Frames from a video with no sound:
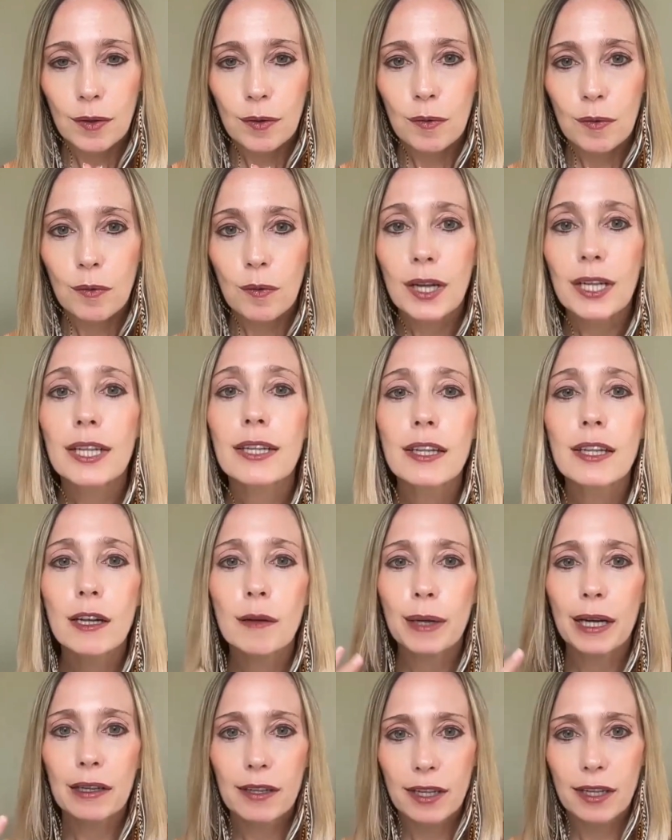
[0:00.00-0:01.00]
what is it
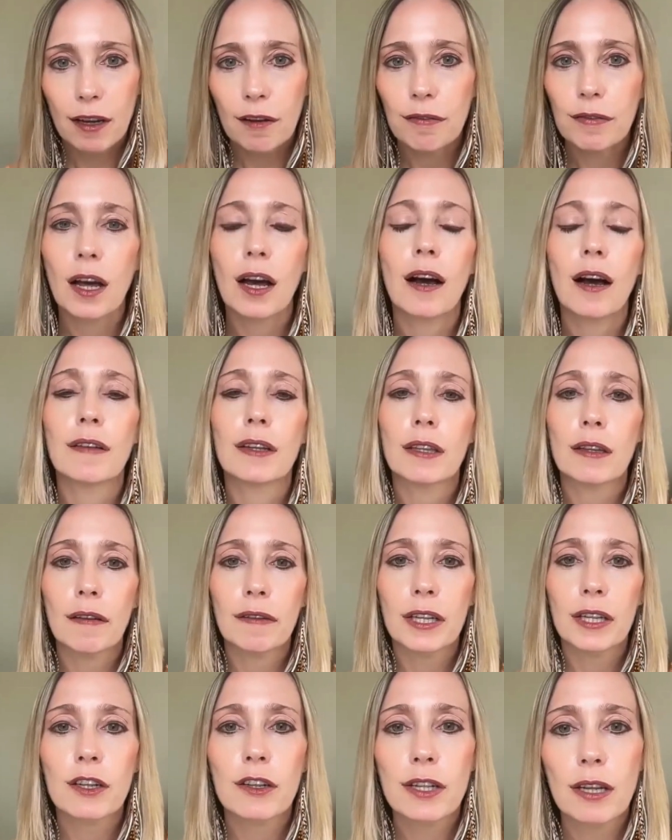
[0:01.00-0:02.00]
about self-love and
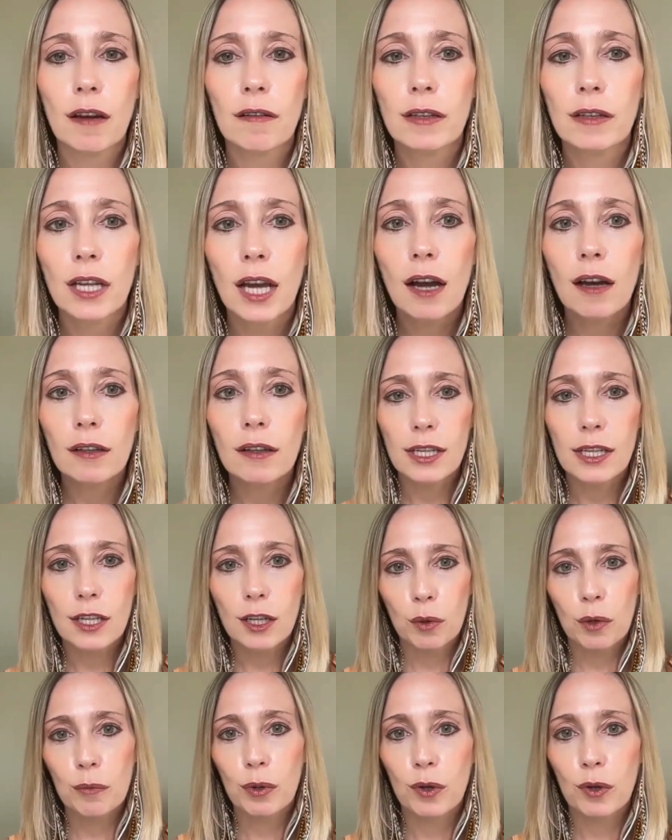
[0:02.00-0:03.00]
loving yourself now that's
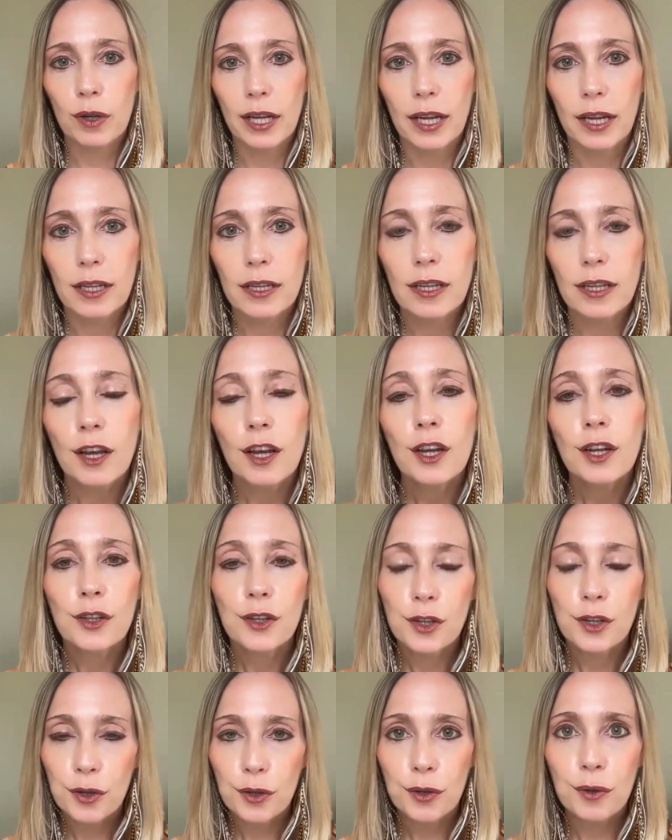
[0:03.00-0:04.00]
so important
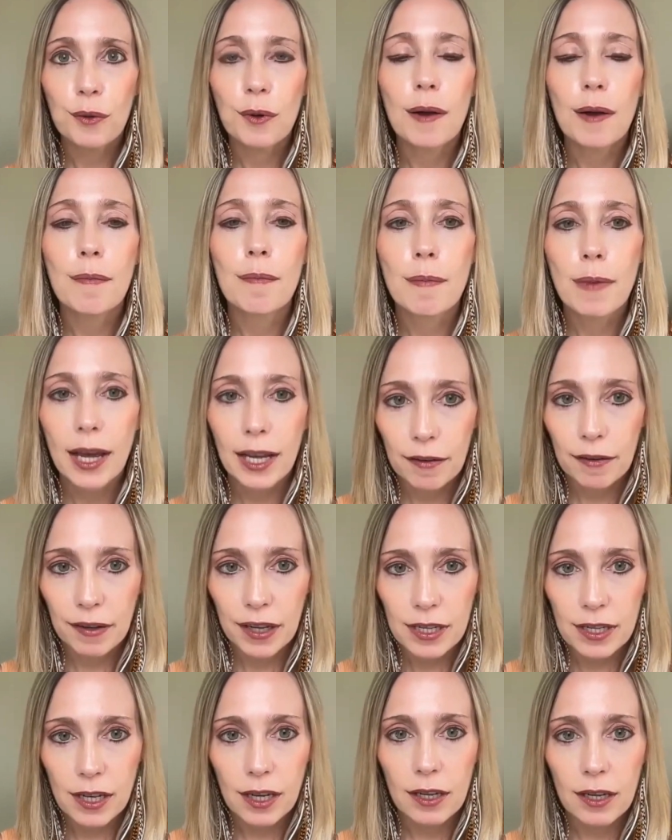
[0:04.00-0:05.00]
to
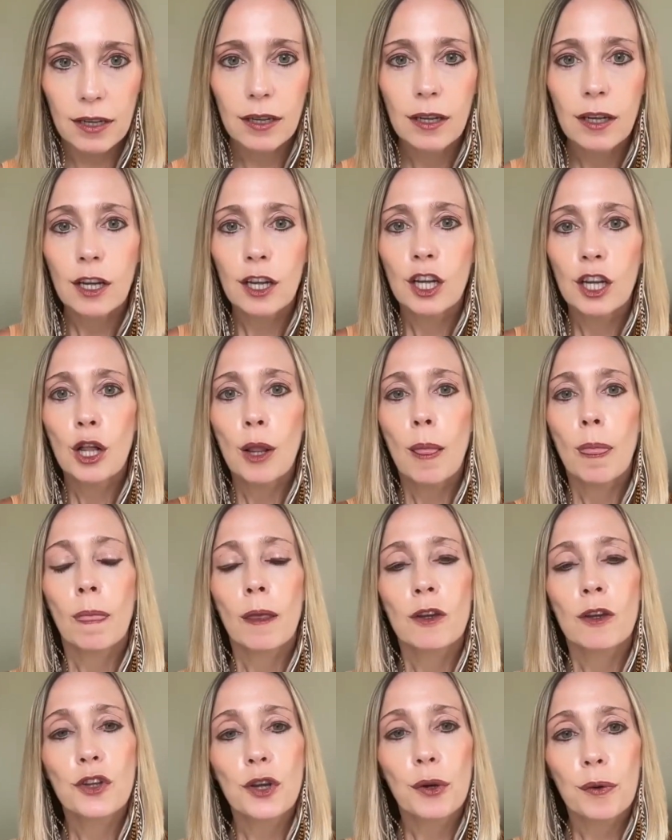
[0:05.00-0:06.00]
manifesting?
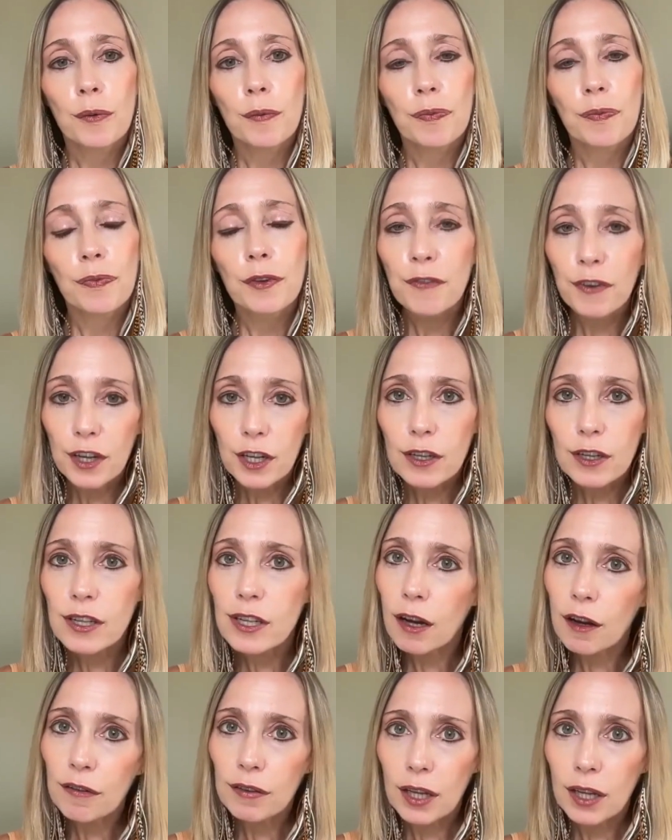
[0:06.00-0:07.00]
So, first,
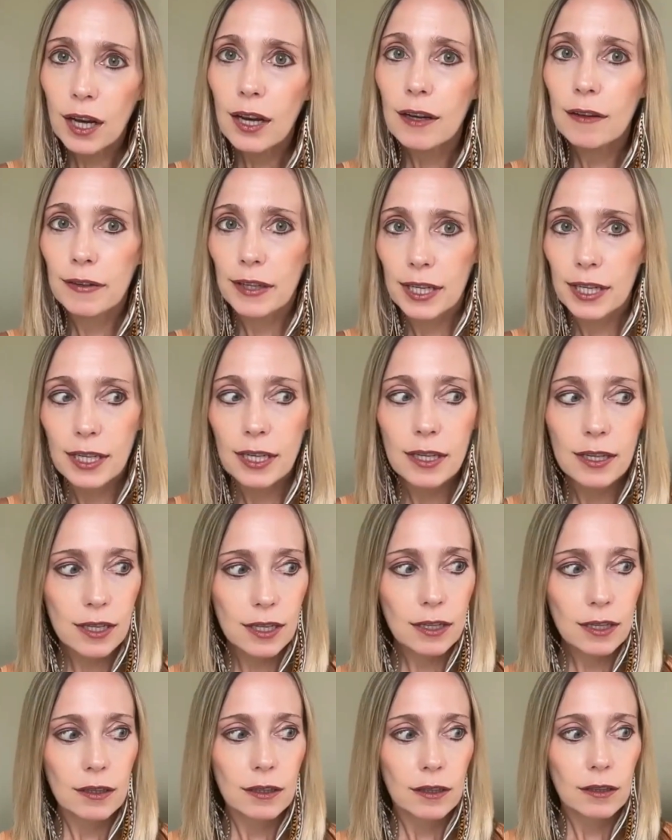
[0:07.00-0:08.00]
self-love
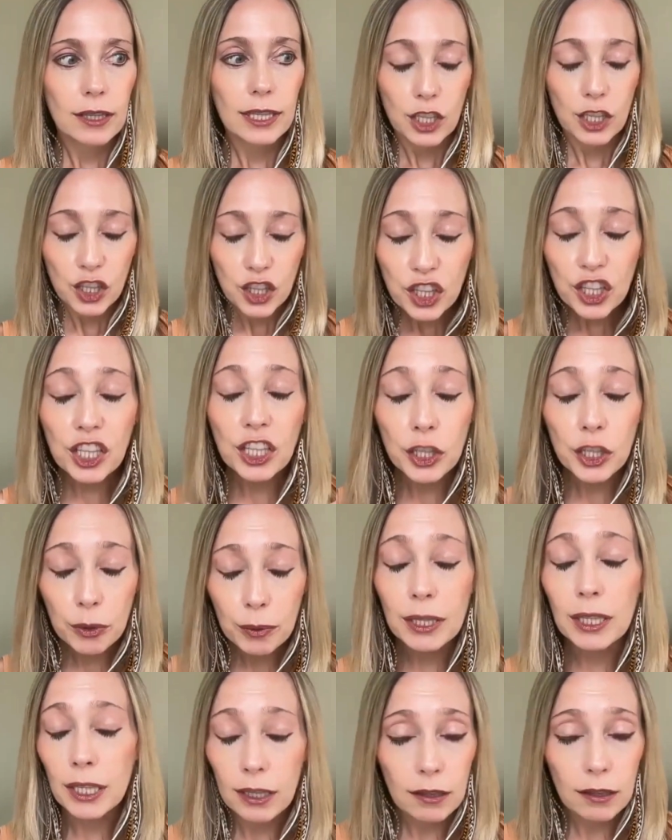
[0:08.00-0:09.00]
is like
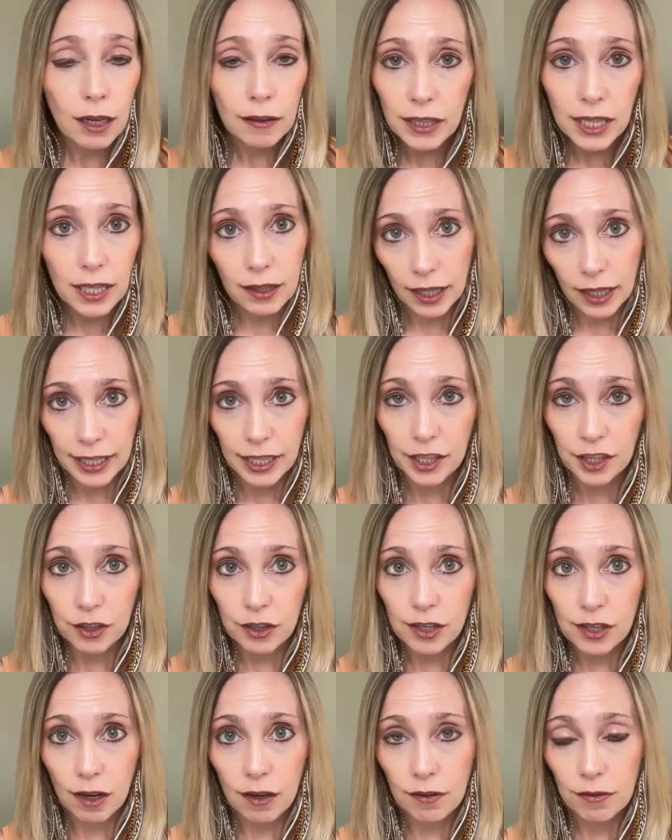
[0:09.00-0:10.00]
genuinely loving and liking
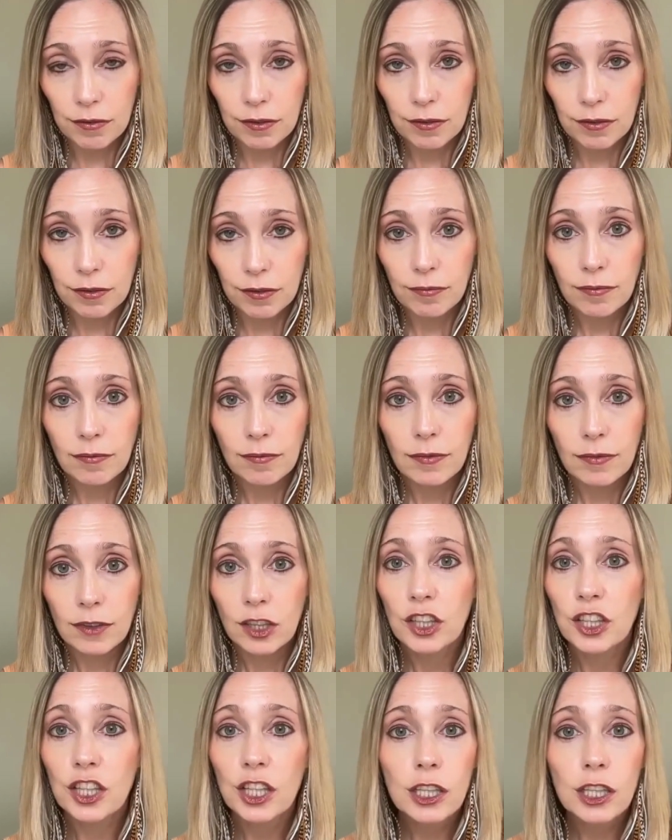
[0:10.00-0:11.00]
yourself.
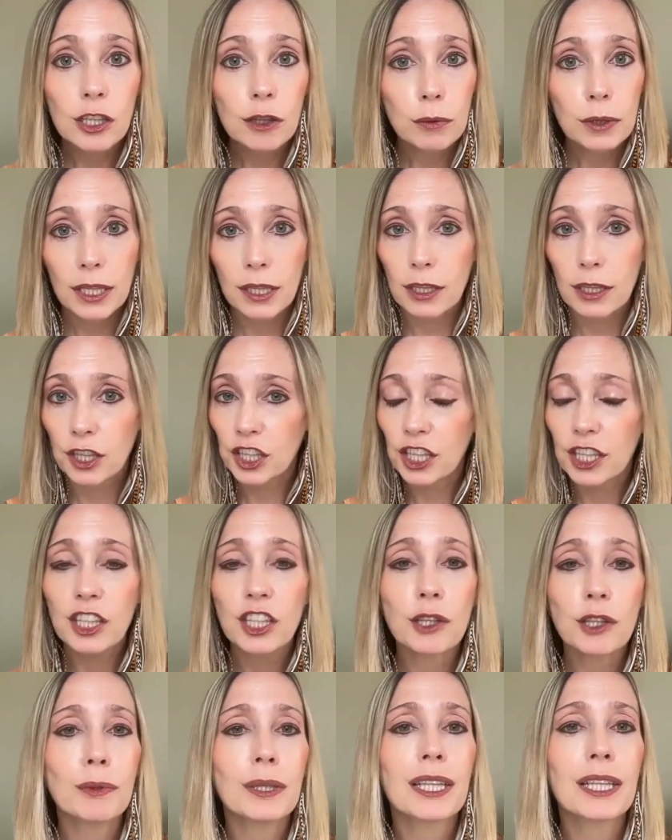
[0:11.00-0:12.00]

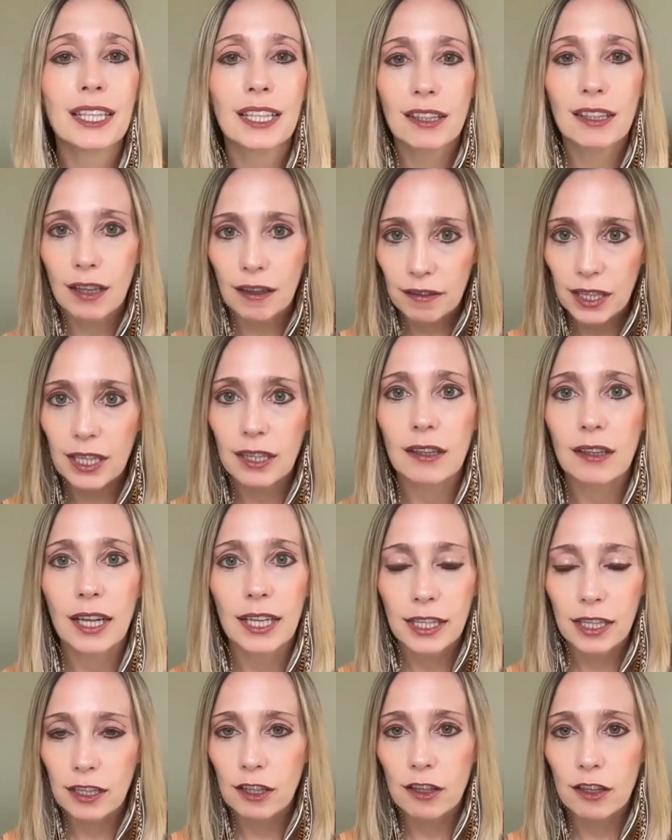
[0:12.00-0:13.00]
Genuinely loving and
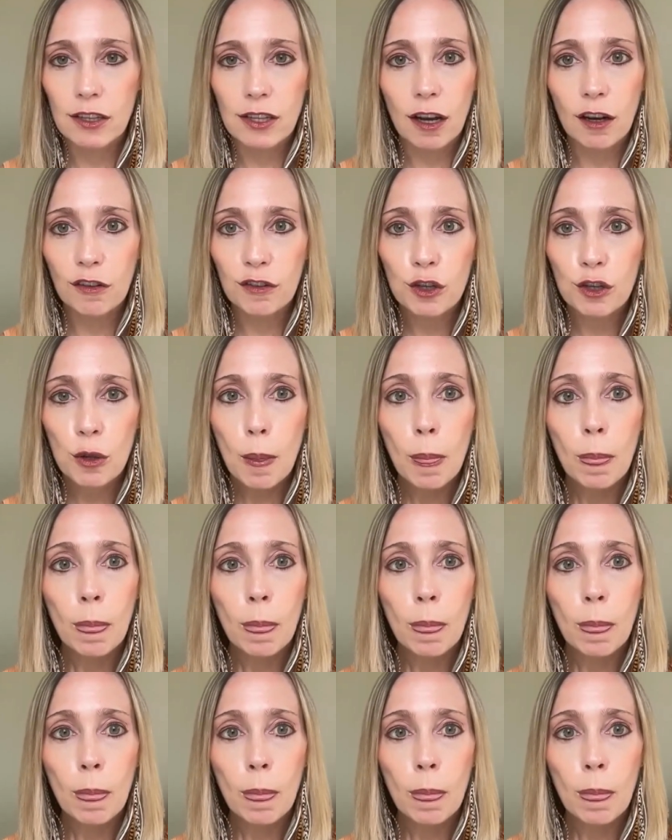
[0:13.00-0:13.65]
liking yourself.